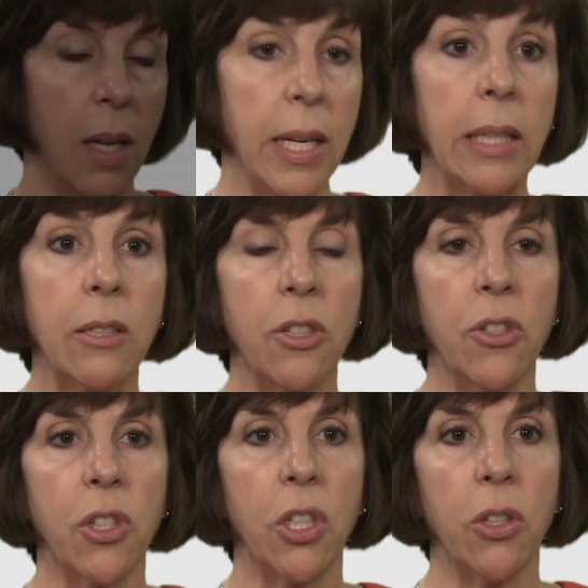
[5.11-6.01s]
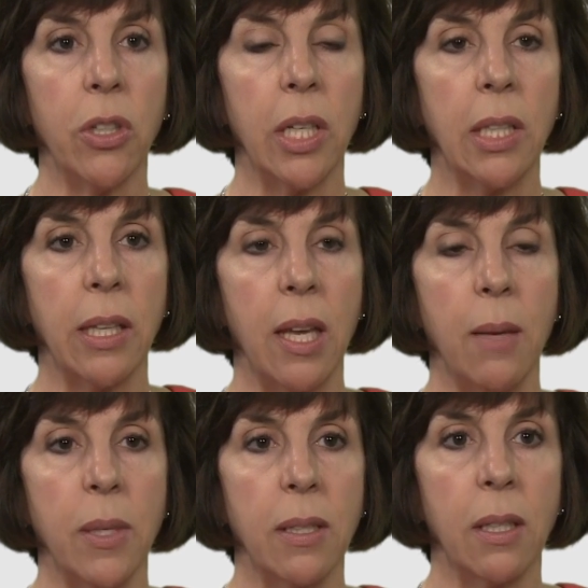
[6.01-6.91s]
A negligent security
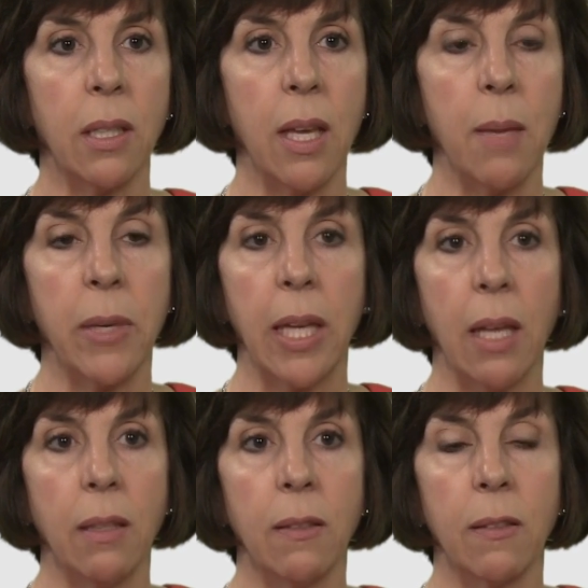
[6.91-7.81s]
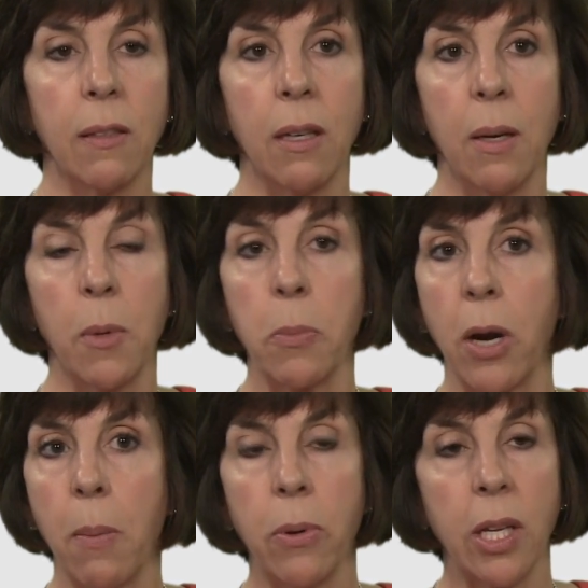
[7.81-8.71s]
claim is a claim against um, a
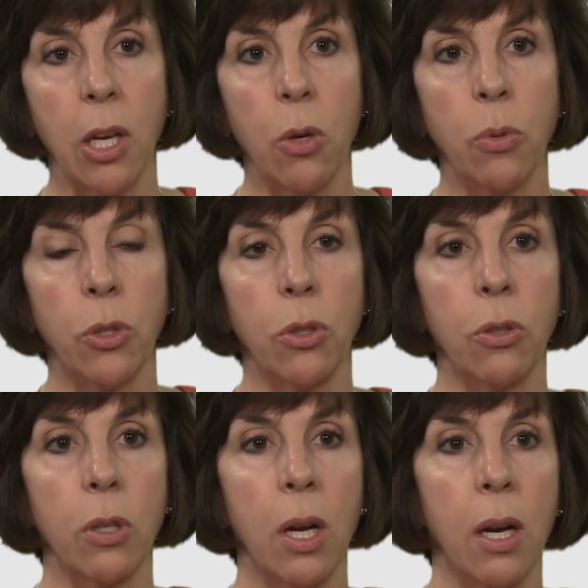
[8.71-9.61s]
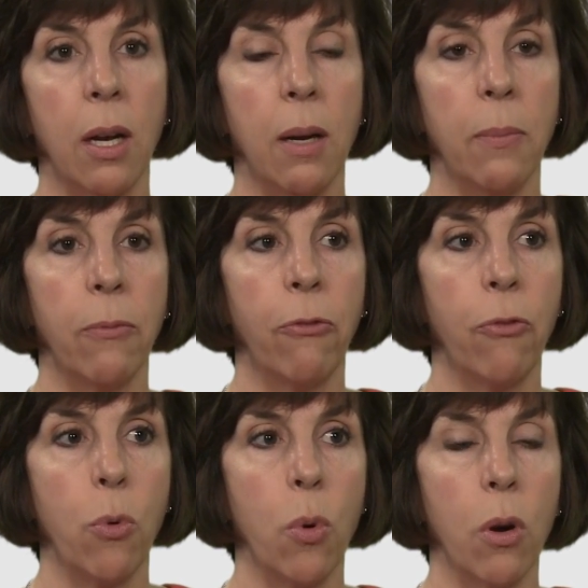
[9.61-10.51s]
property owner um,
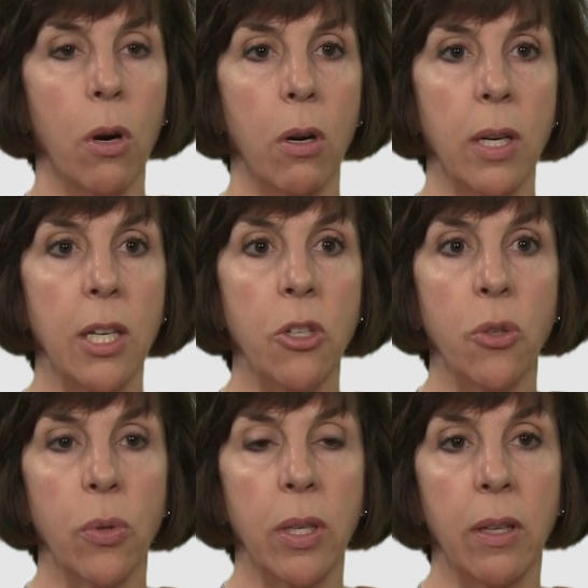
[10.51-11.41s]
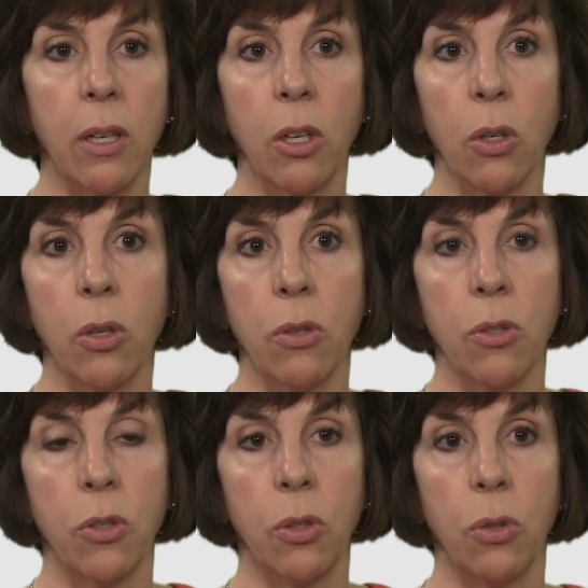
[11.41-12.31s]
for injury that
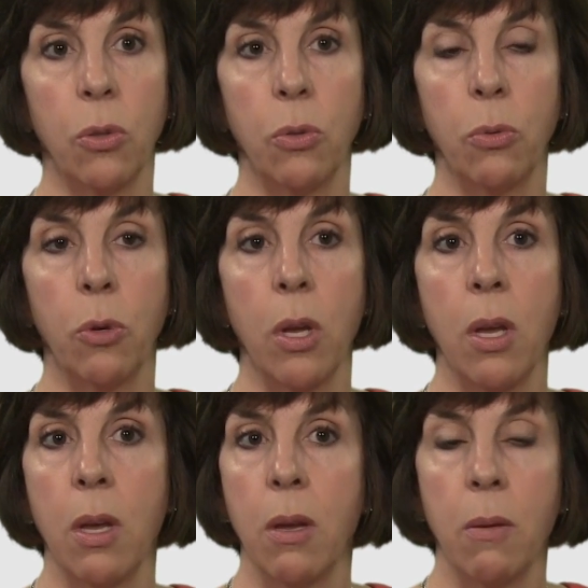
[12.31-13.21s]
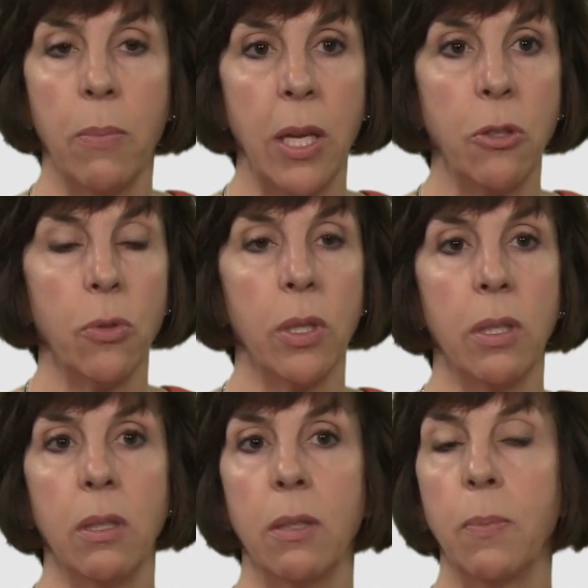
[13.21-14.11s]
occurs to
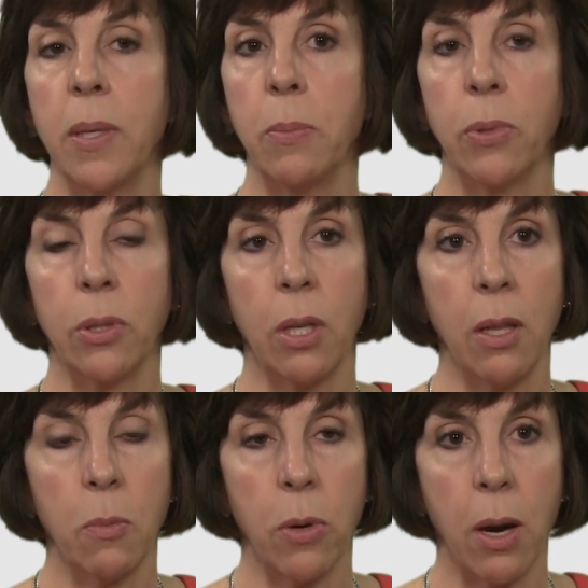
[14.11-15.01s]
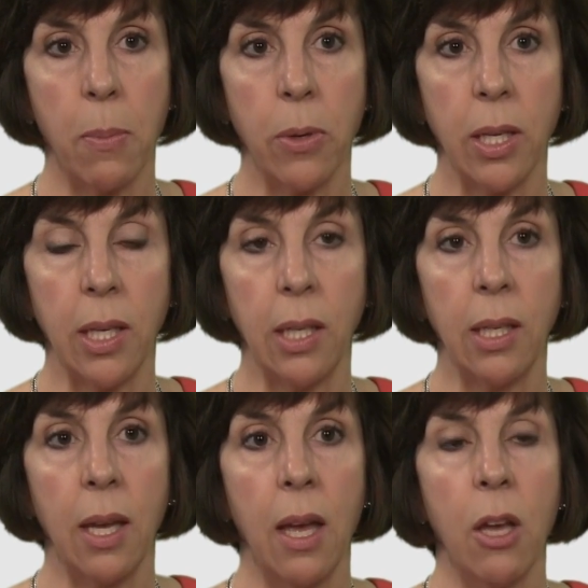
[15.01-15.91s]
patrons, people on the property